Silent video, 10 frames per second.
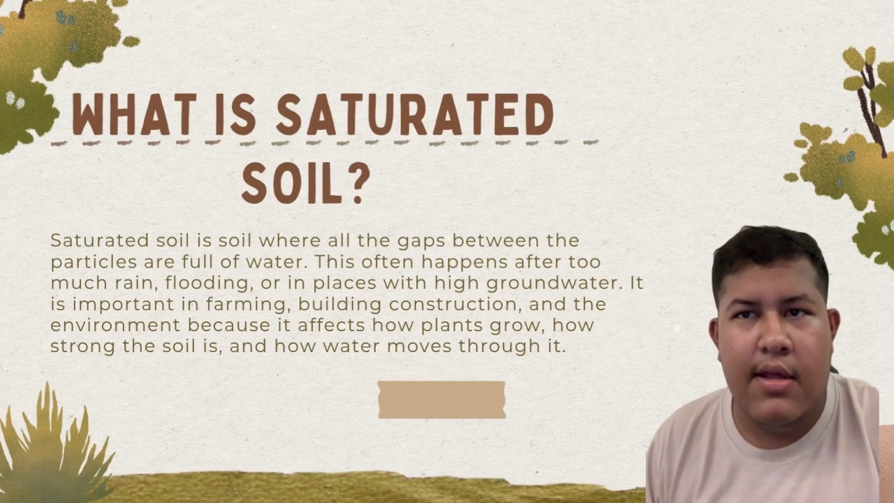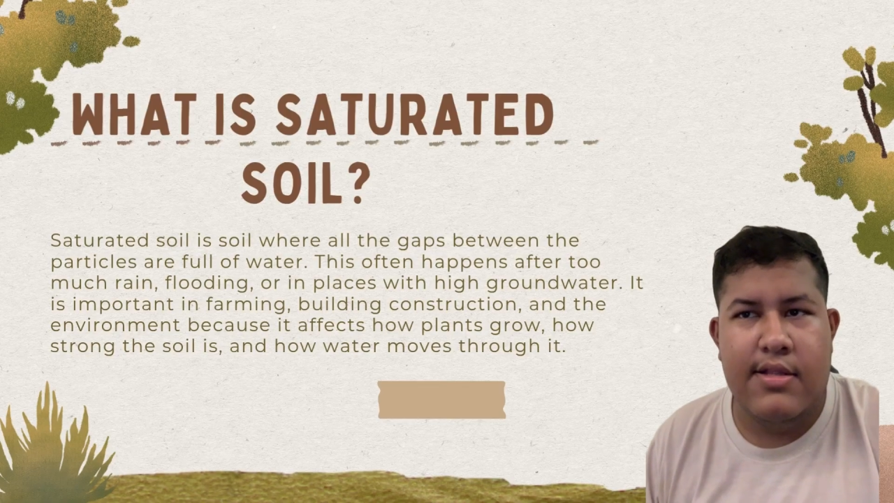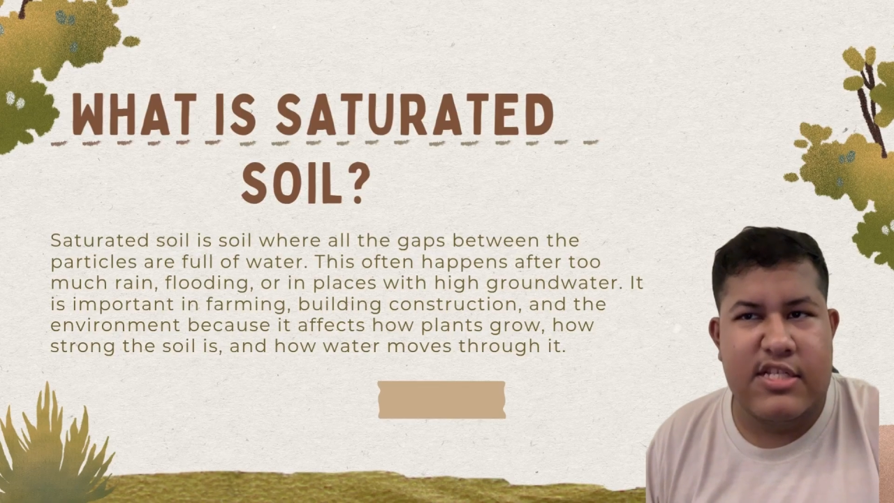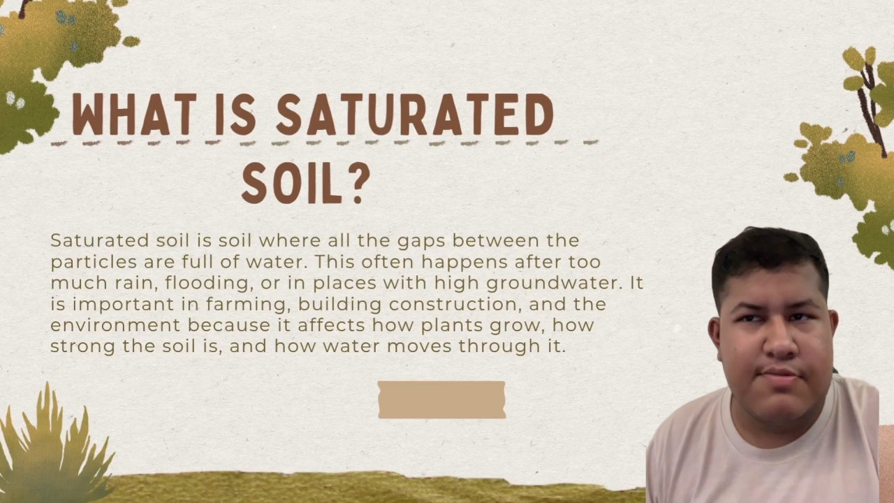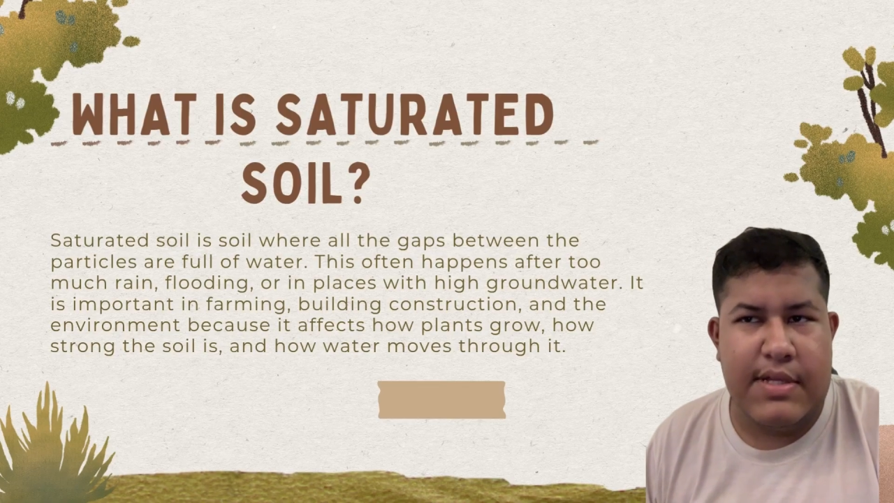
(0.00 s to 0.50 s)

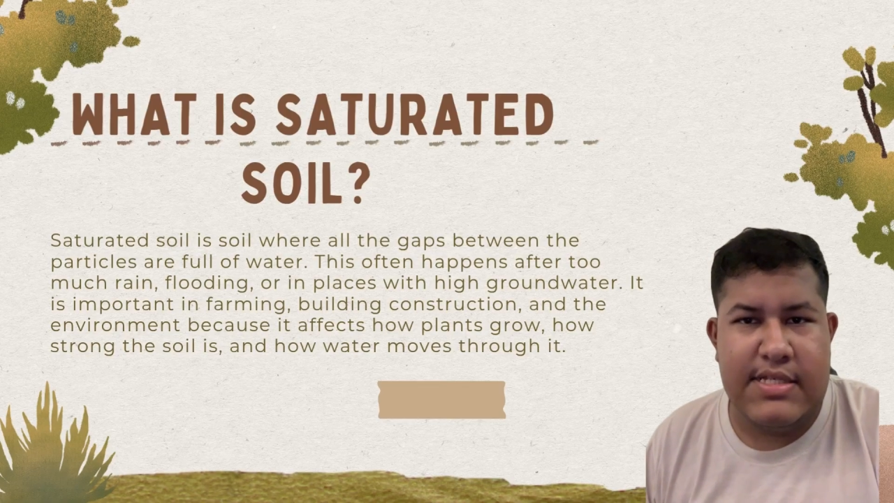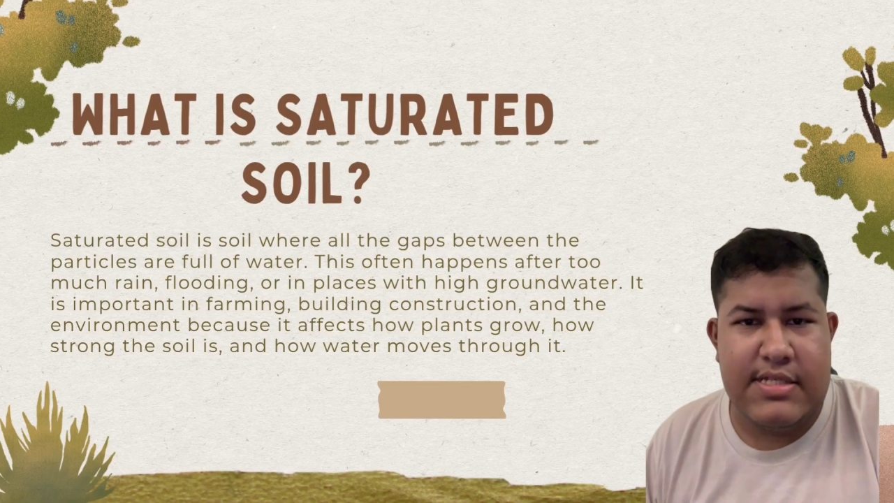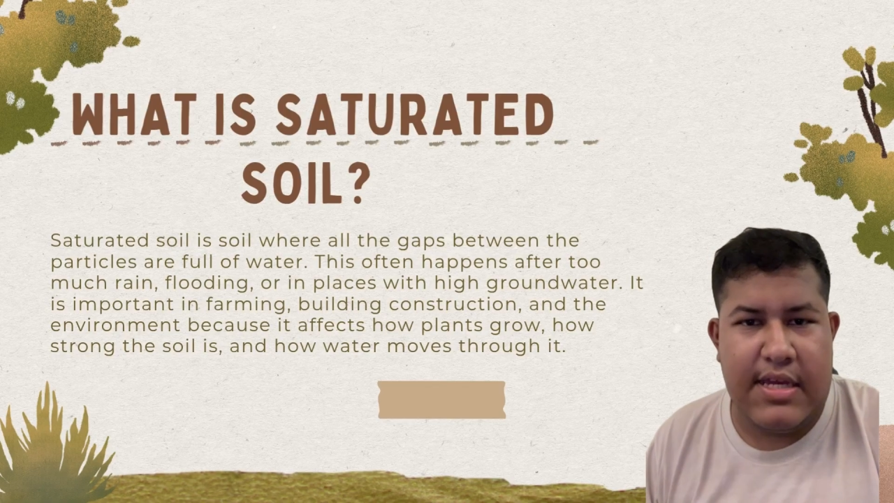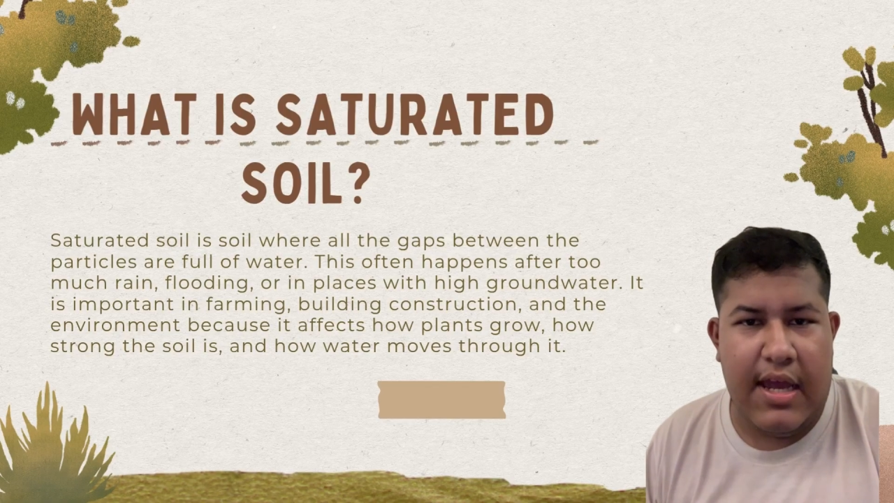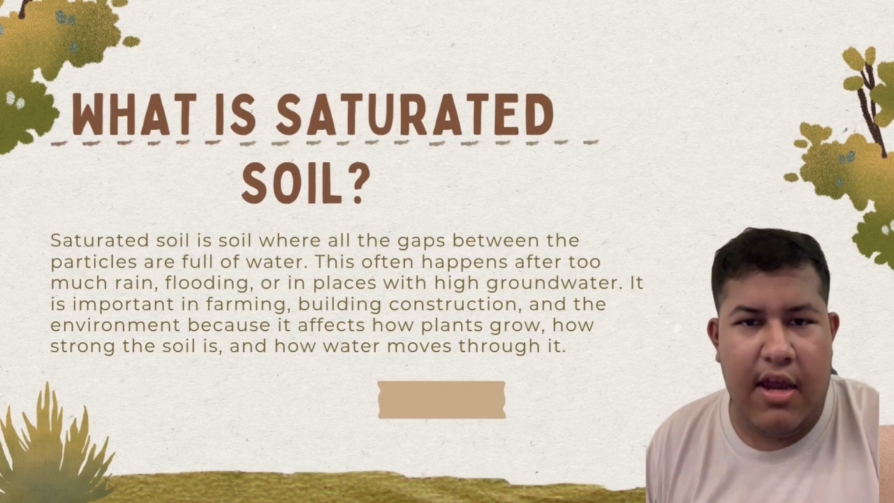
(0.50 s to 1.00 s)

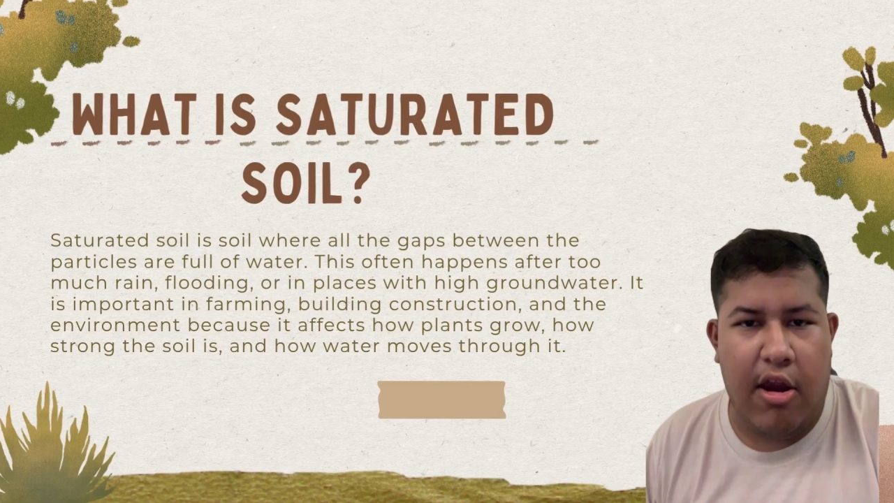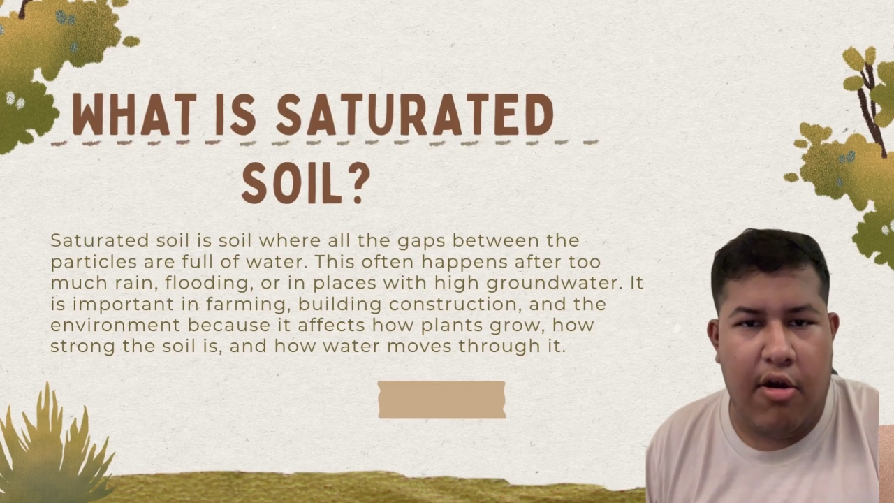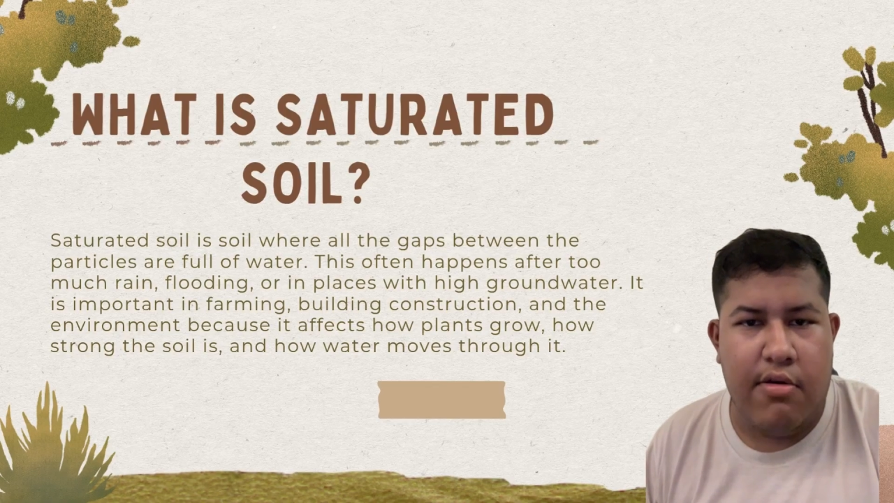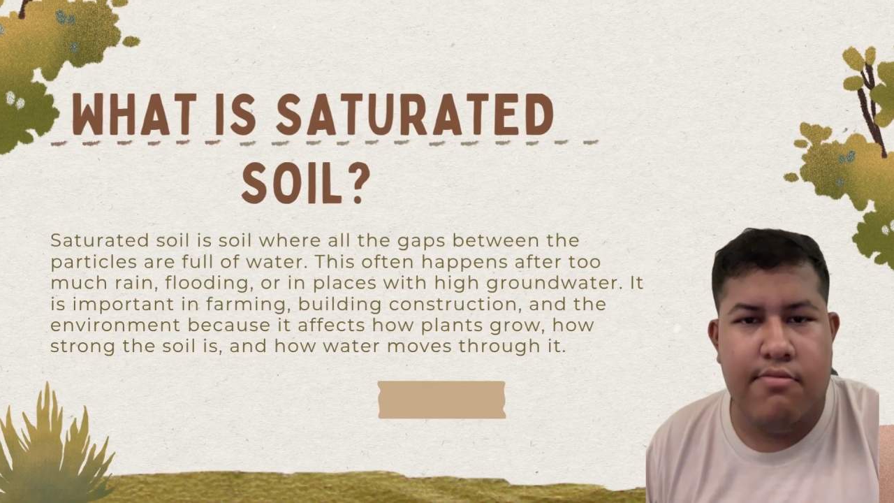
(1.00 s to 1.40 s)
displacing air.